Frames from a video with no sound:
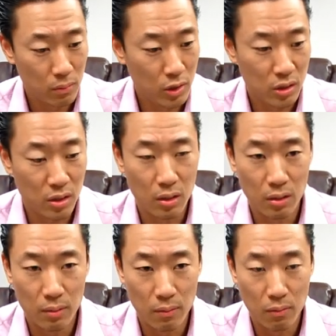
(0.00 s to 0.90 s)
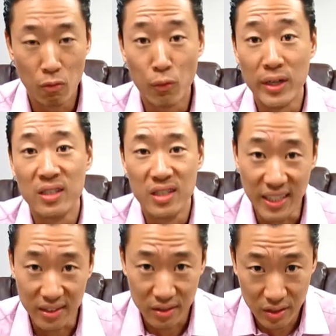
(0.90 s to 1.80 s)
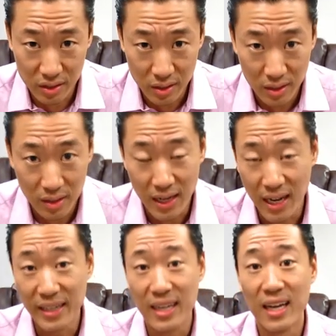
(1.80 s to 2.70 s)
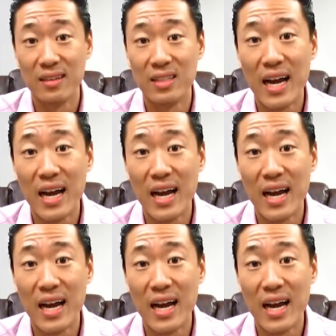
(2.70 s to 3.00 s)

just receipts, any kind of